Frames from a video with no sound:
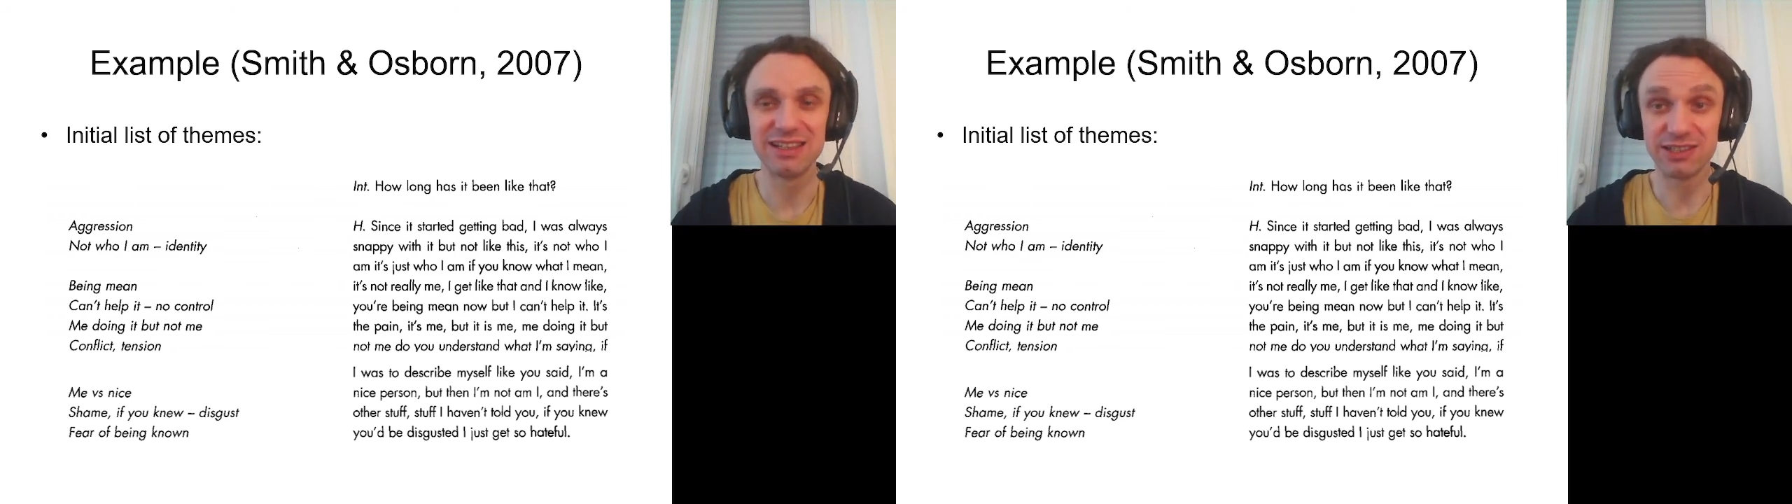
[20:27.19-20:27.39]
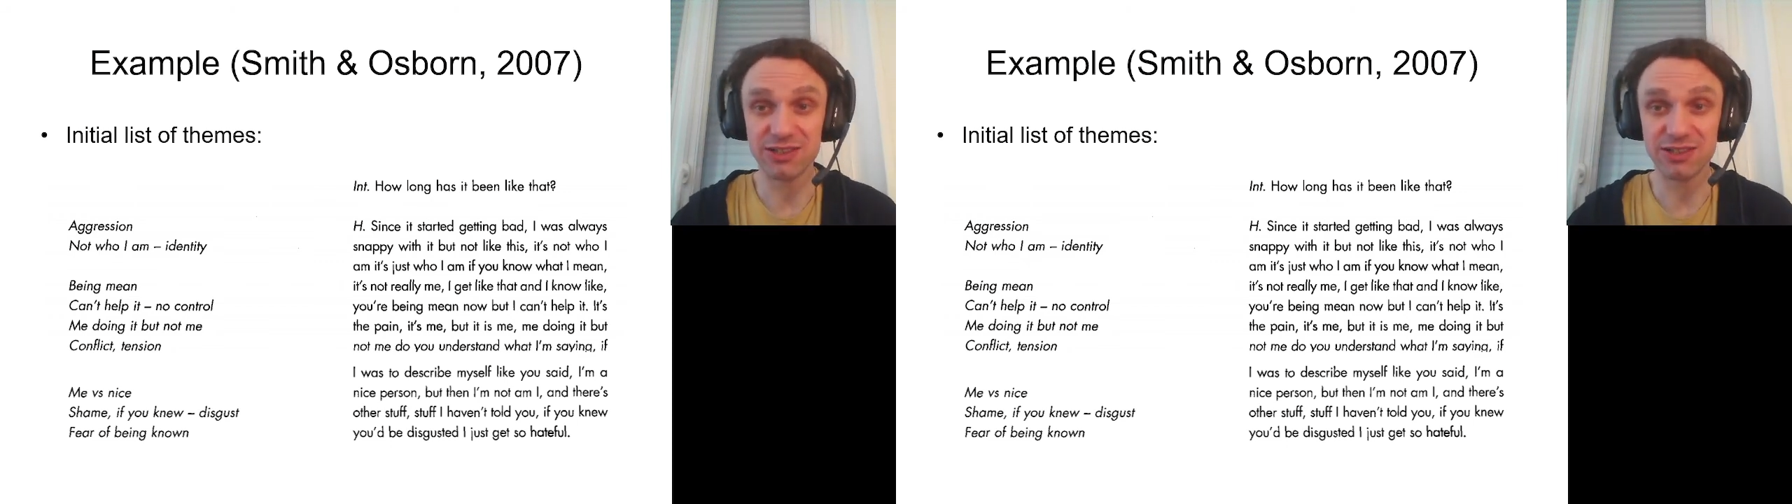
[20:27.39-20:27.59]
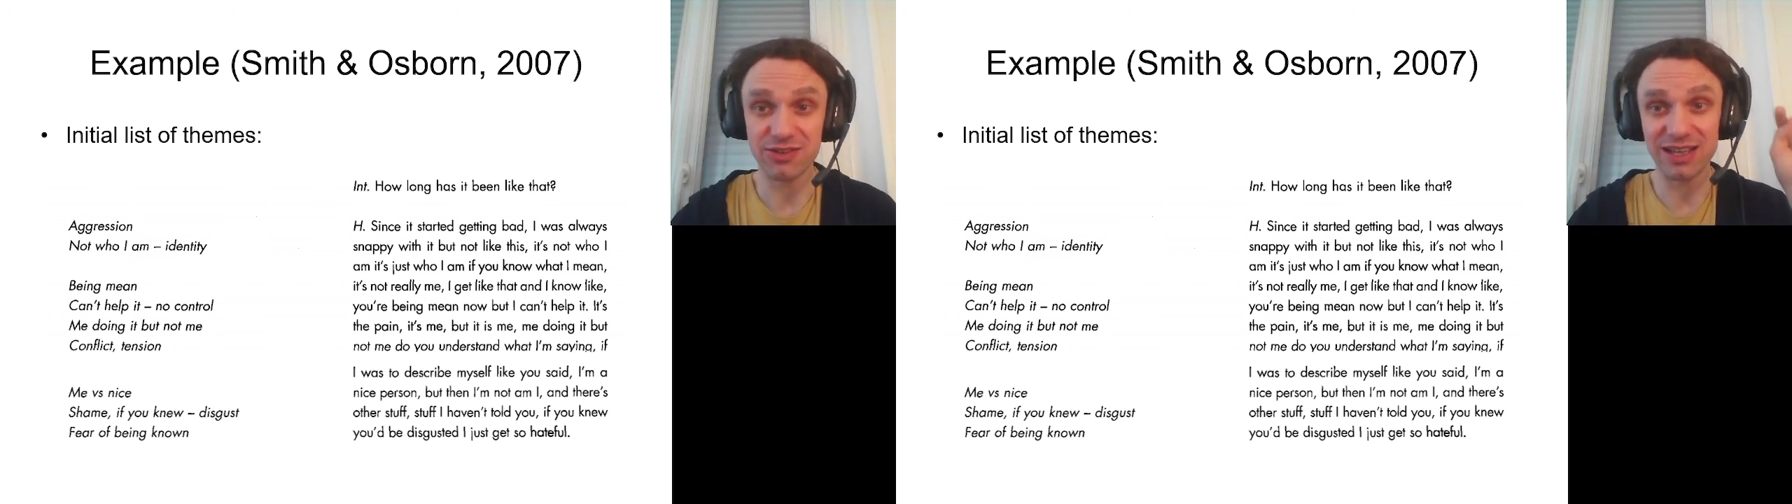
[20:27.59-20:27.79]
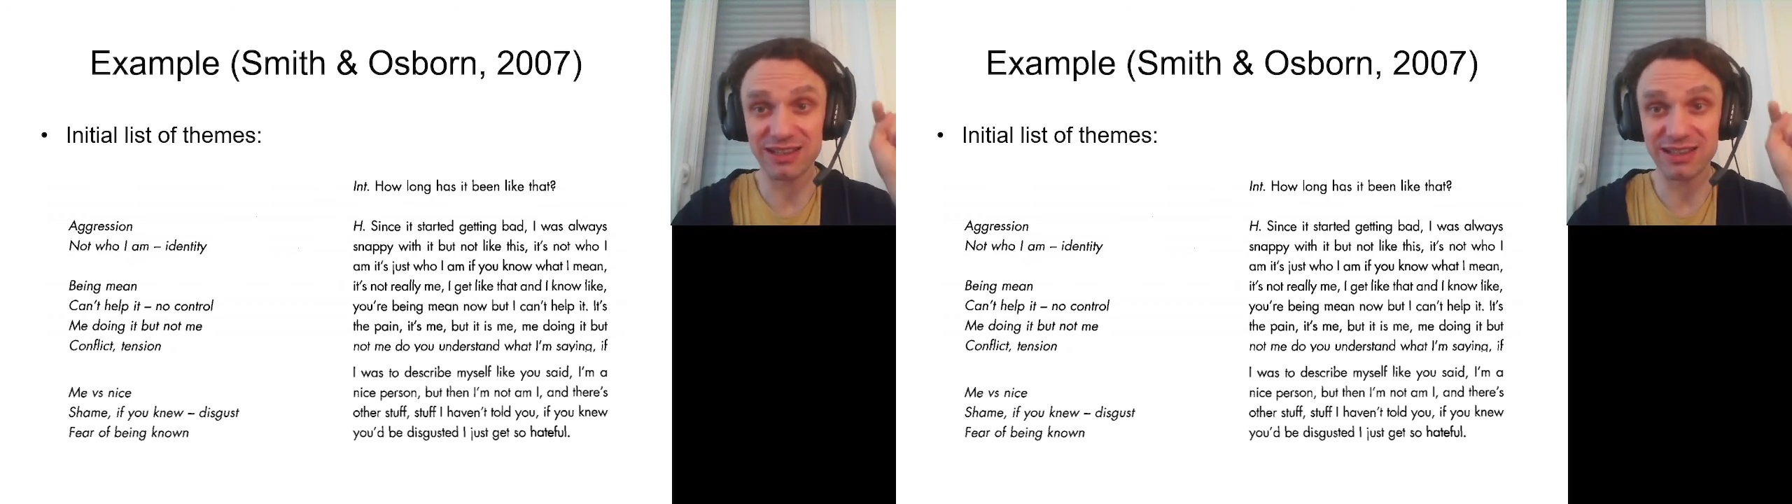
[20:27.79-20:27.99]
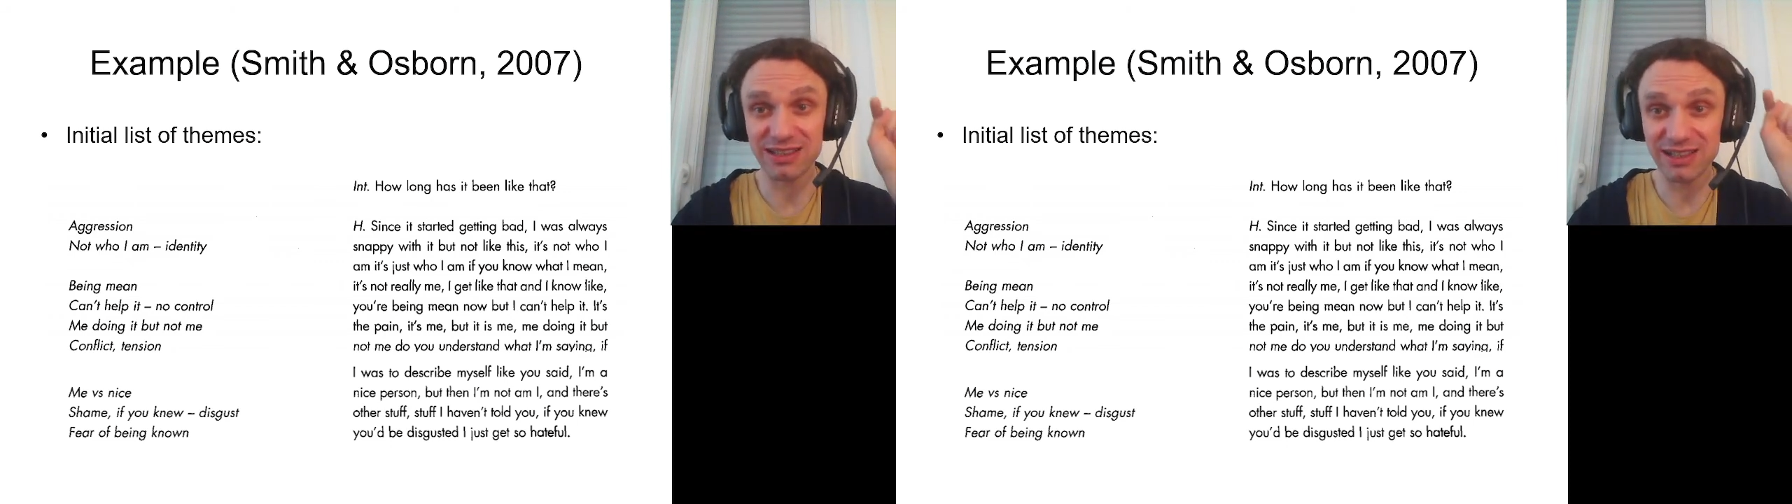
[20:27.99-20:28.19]
so that you can
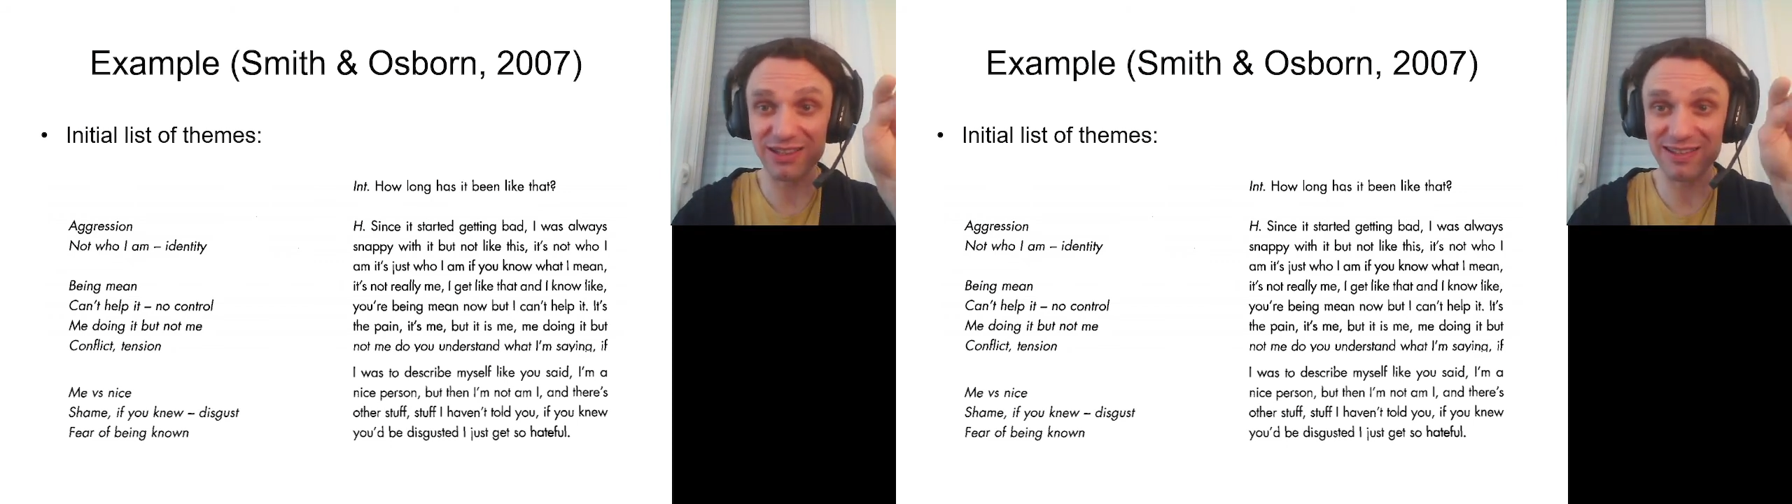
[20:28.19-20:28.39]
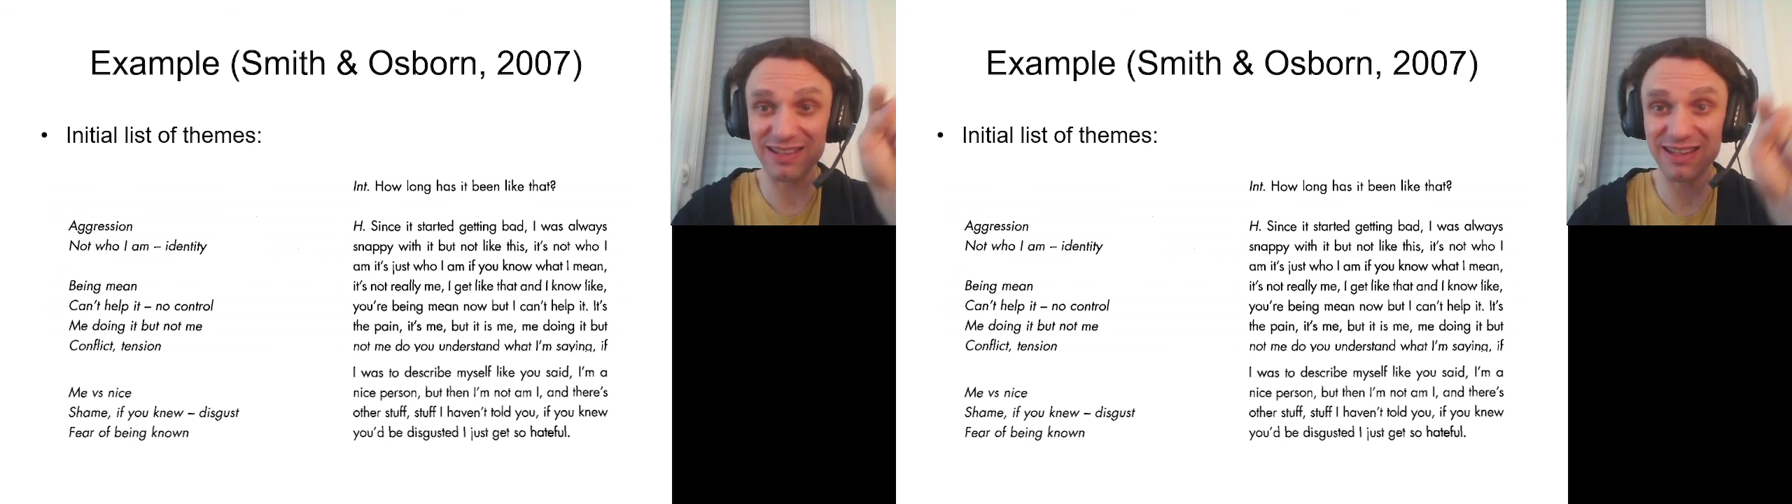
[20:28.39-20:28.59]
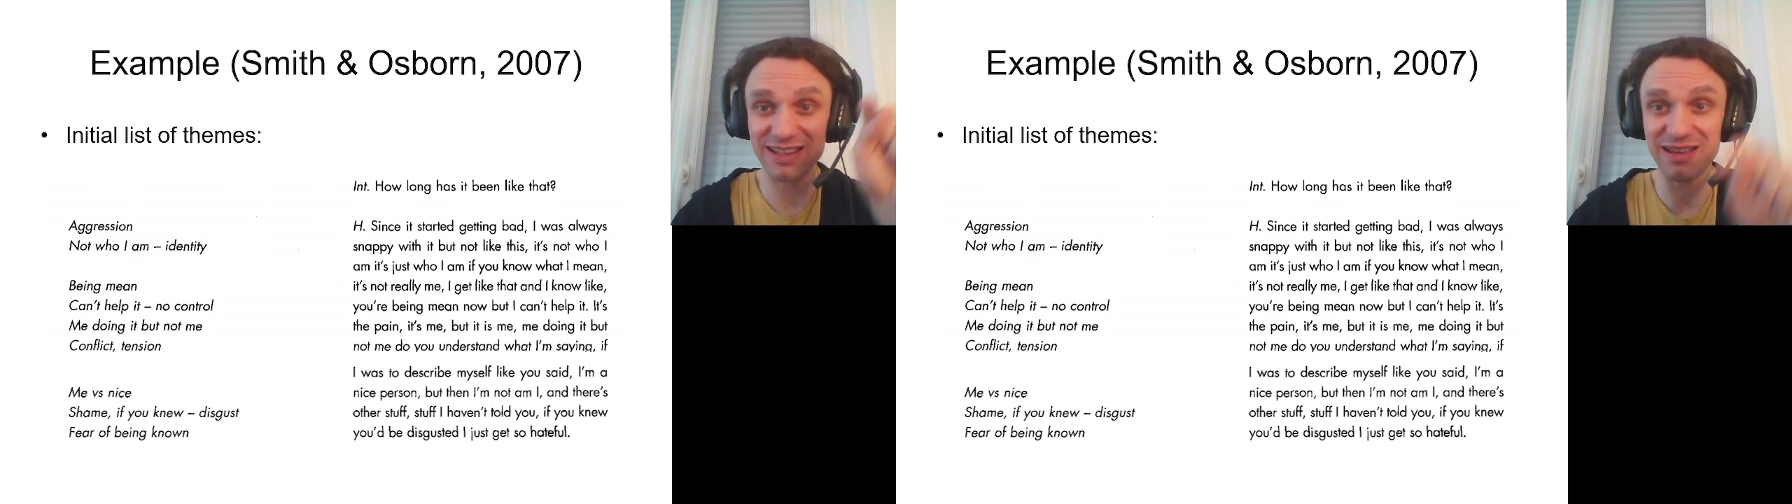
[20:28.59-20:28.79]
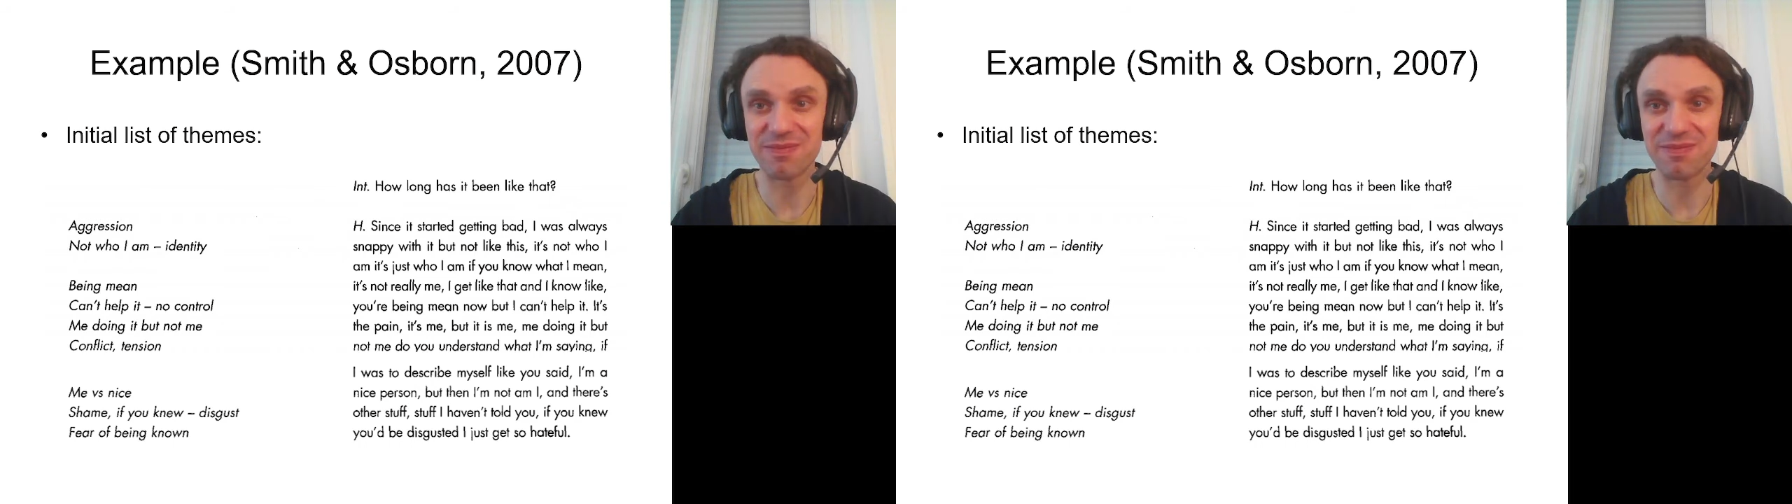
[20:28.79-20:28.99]
click on a theme